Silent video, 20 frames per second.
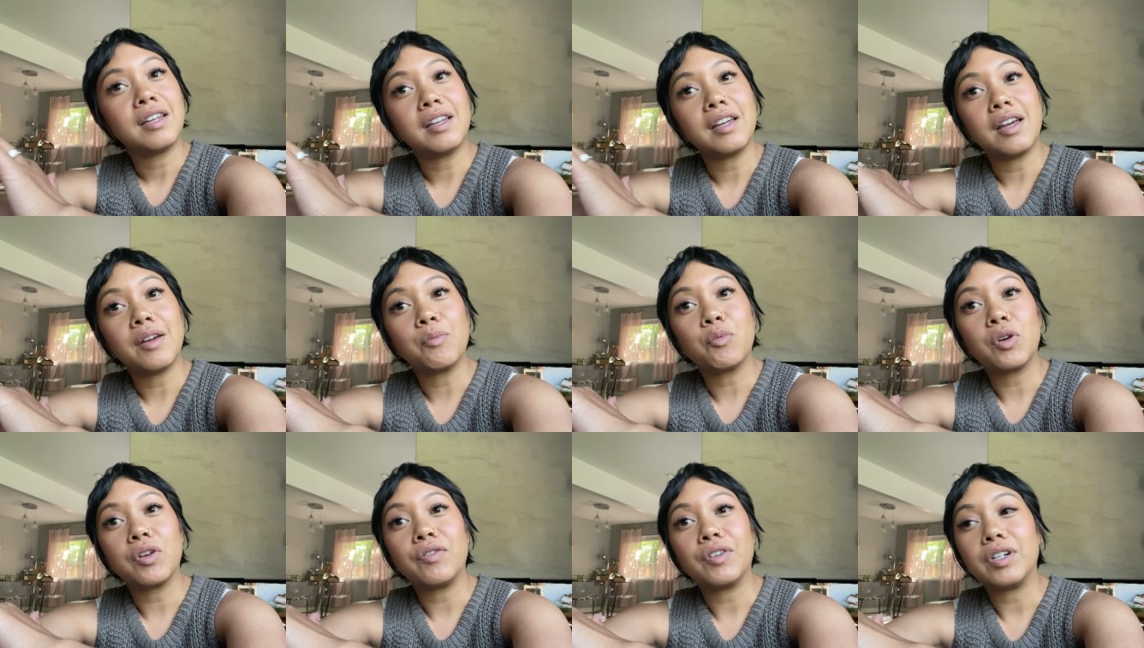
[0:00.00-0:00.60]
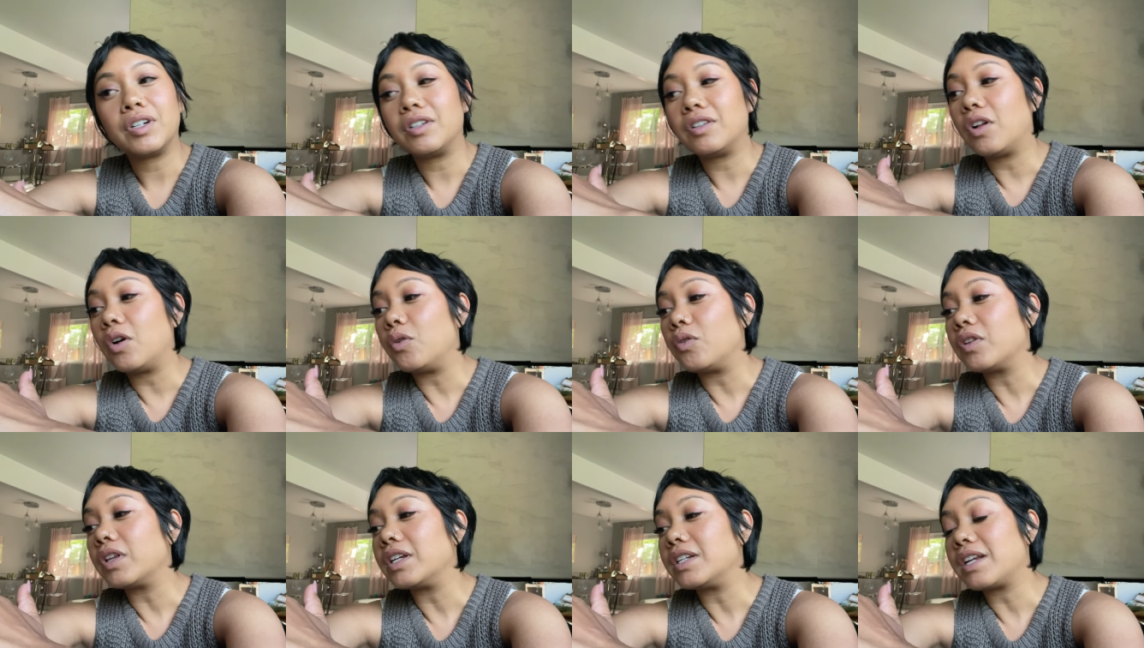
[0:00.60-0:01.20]
Emeryville,
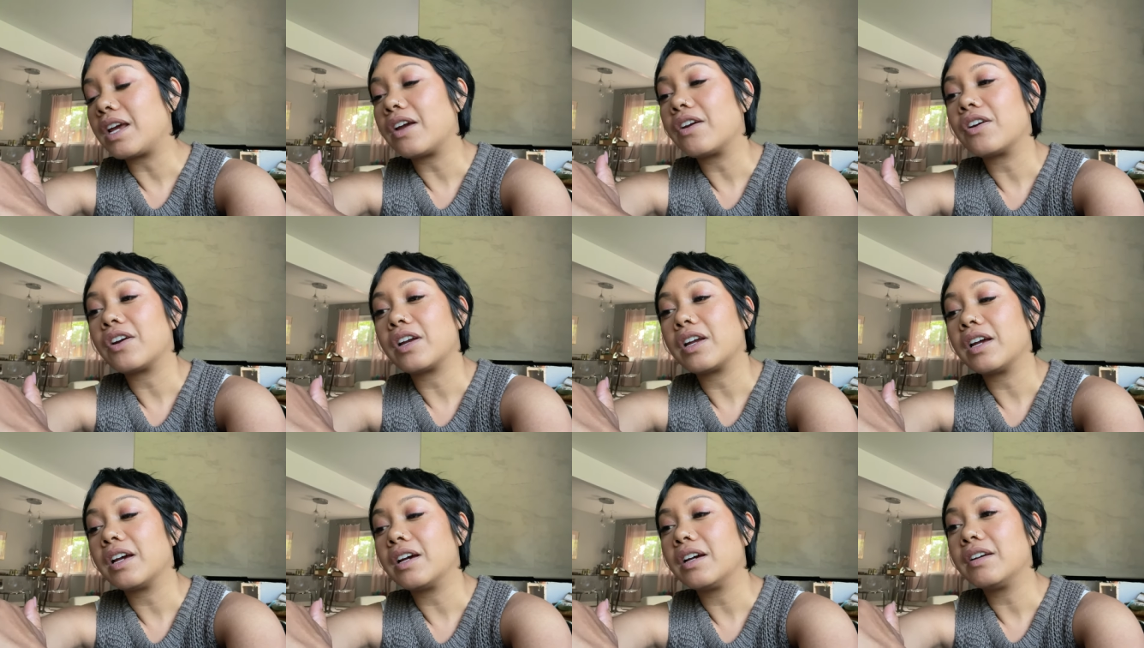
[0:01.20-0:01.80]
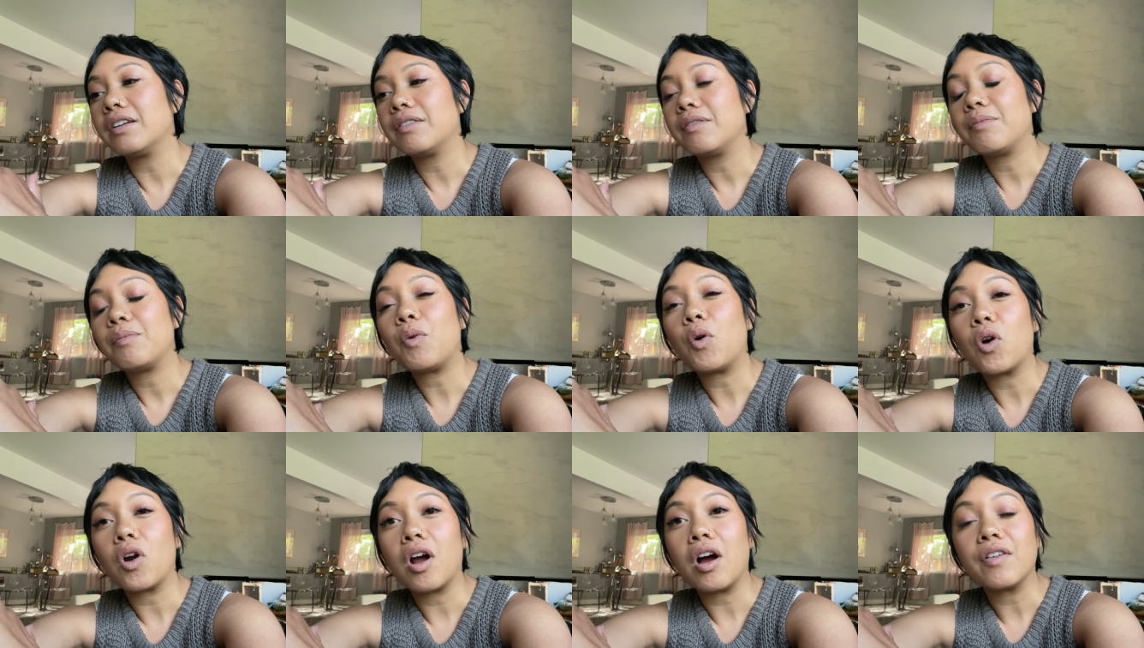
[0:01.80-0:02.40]
Oakland area
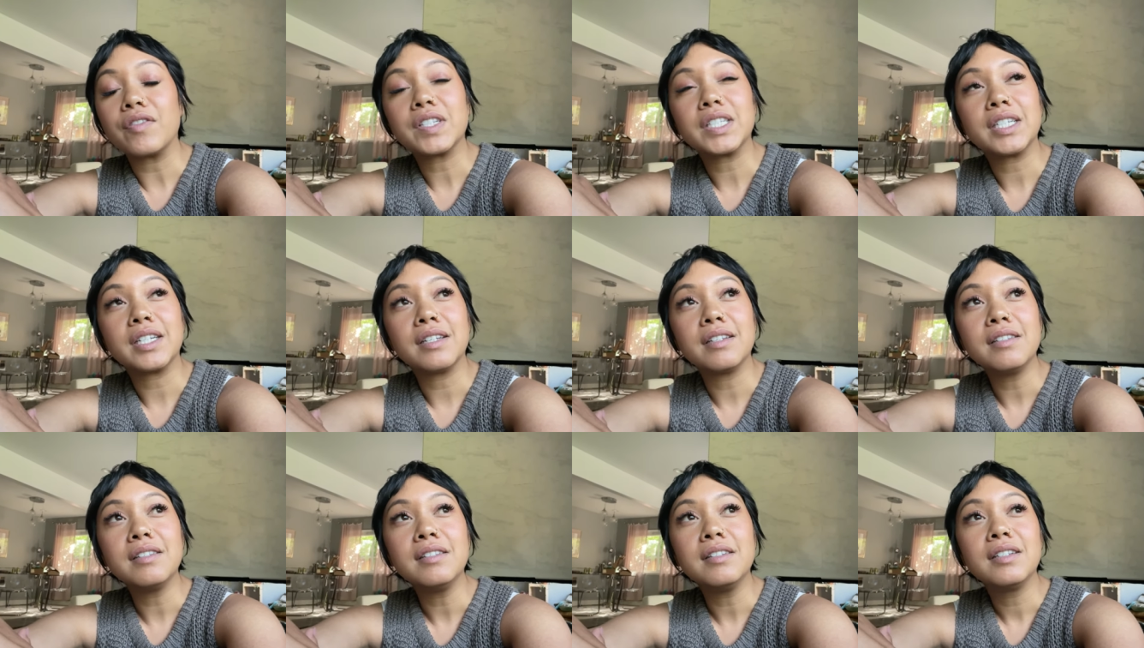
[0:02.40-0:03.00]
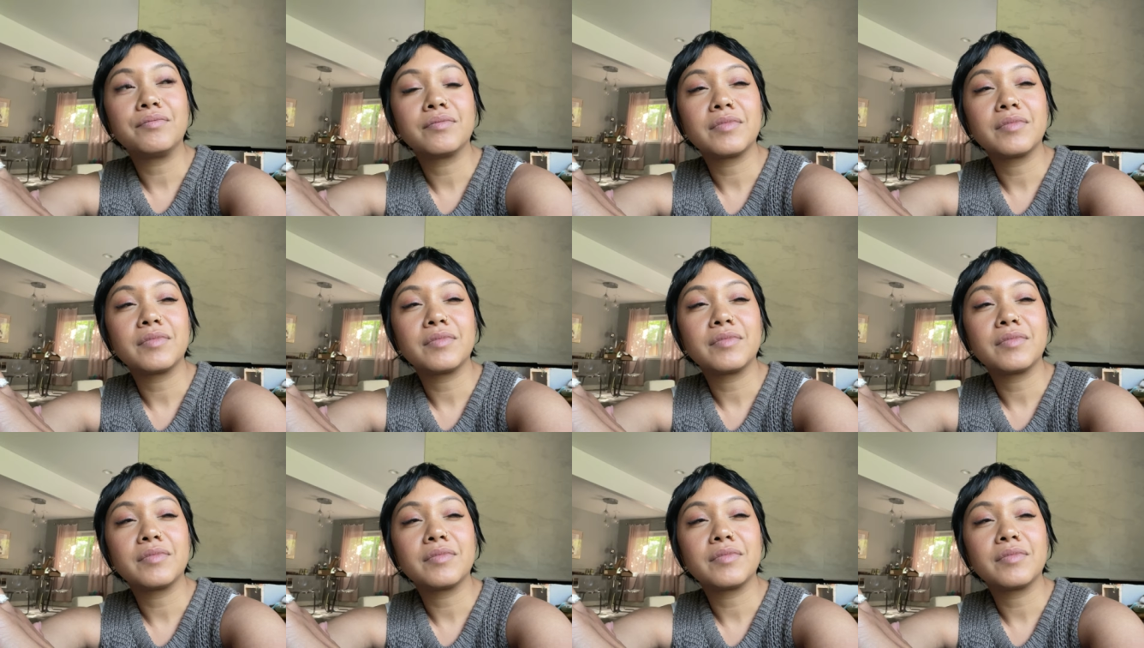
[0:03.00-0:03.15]
more often.